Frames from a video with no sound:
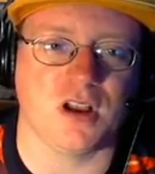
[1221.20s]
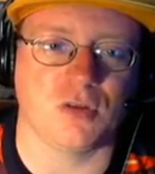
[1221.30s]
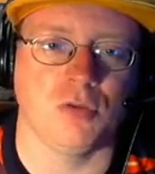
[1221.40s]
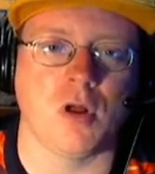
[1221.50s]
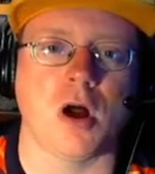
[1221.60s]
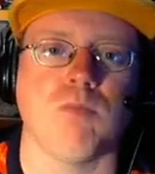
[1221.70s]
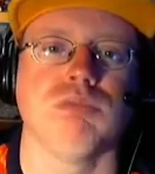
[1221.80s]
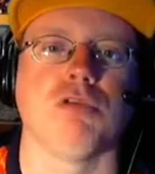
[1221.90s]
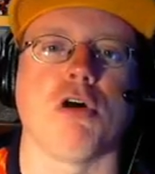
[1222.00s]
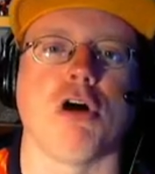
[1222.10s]

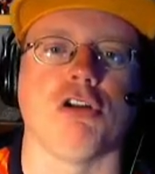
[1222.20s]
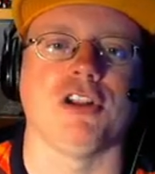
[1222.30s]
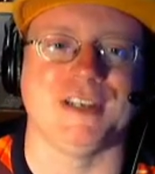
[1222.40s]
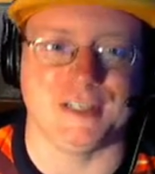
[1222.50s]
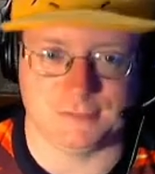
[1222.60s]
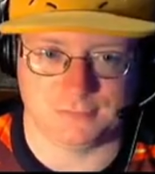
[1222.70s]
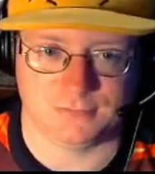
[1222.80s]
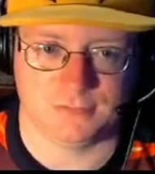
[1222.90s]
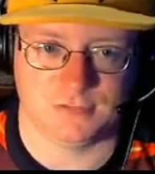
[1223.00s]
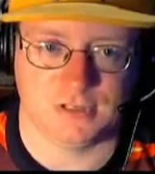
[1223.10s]
Loblolly.
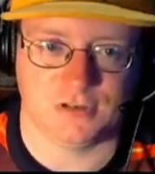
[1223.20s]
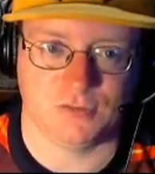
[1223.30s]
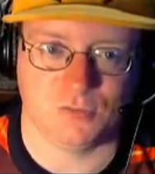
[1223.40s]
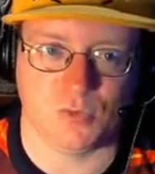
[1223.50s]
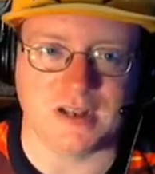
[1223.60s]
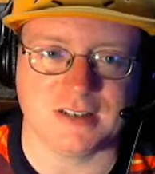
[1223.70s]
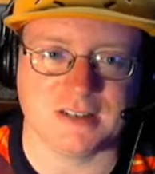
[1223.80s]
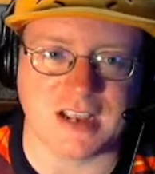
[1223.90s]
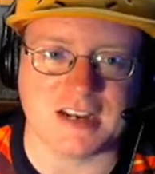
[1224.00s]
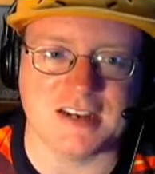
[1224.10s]
What
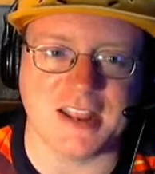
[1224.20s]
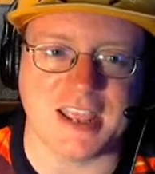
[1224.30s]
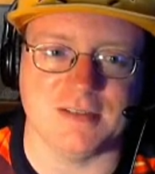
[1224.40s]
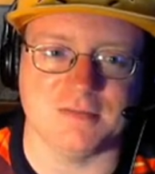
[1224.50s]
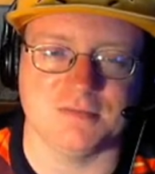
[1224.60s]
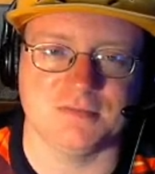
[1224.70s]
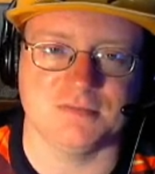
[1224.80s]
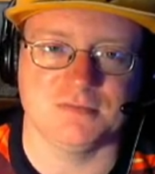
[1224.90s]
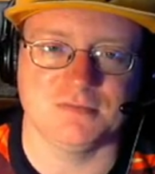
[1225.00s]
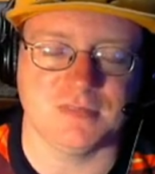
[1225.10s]
kind of name?
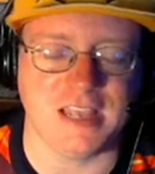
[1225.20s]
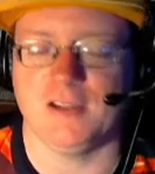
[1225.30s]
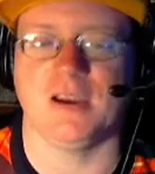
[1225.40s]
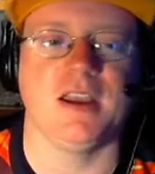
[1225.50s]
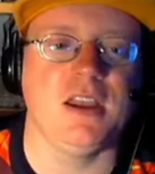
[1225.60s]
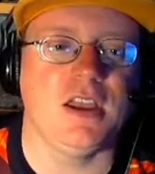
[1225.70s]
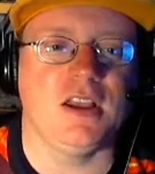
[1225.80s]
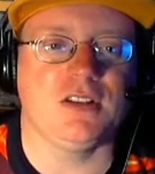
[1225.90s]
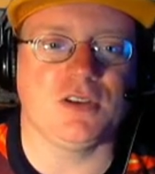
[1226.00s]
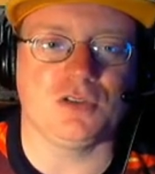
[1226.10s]
Anyway,
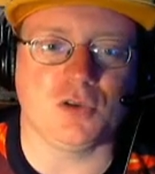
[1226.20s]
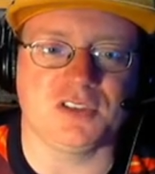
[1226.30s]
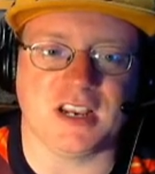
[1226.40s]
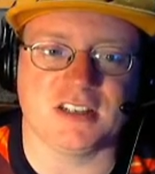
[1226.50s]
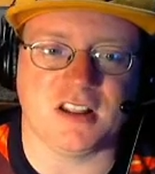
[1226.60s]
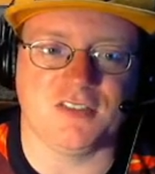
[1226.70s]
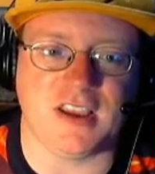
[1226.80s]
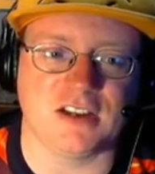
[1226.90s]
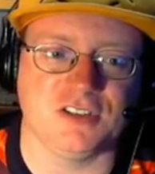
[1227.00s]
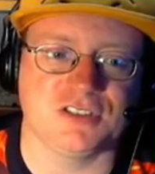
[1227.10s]
those old textile
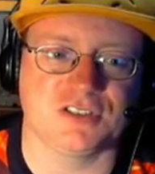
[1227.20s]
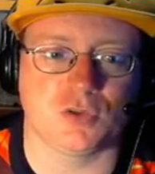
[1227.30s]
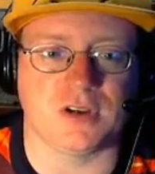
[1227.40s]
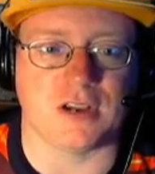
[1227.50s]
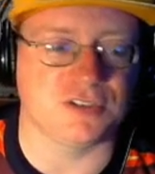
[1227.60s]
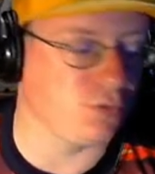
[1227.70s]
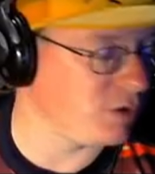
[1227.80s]
factories and storehouses were